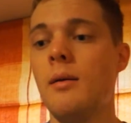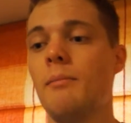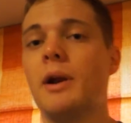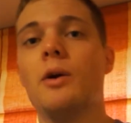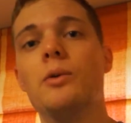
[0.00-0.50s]

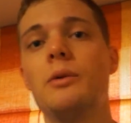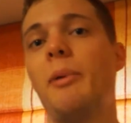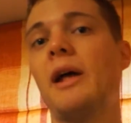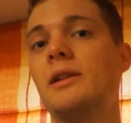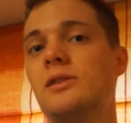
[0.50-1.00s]
But it all
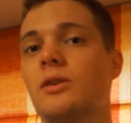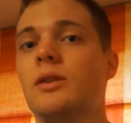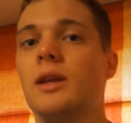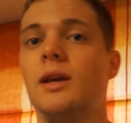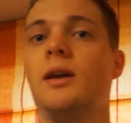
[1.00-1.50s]
depends
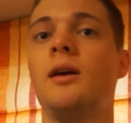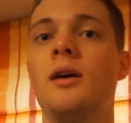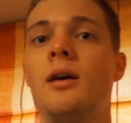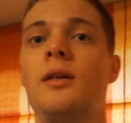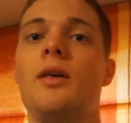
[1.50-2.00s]
on the
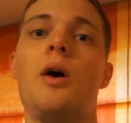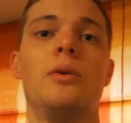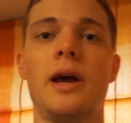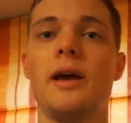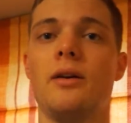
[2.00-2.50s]

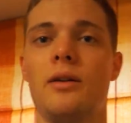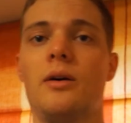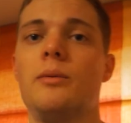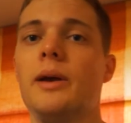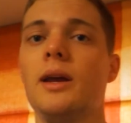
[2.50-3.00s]
whole day or the
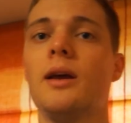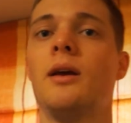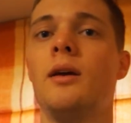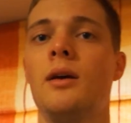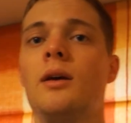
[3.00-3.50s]
whole
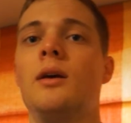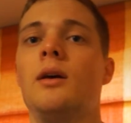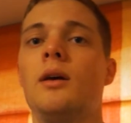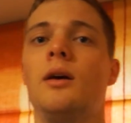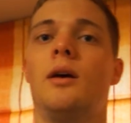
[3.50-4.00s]
week,
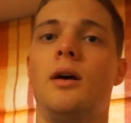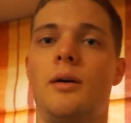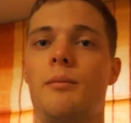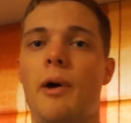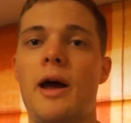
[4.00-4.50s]

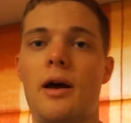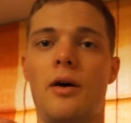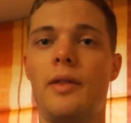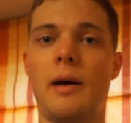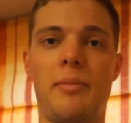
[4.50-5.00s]
and where
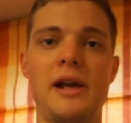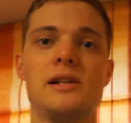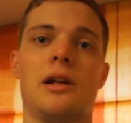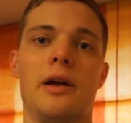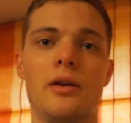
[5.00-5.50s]
on that
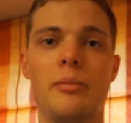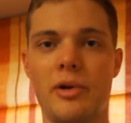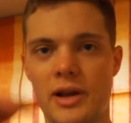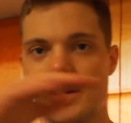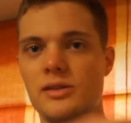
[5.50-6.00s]
baseline your
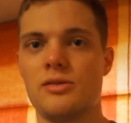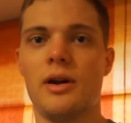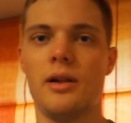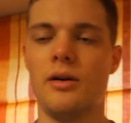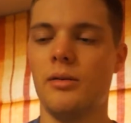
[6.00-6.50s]
body is
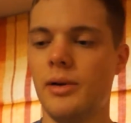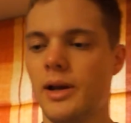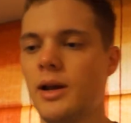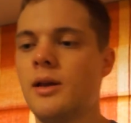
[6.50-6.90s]
throughout the whole week.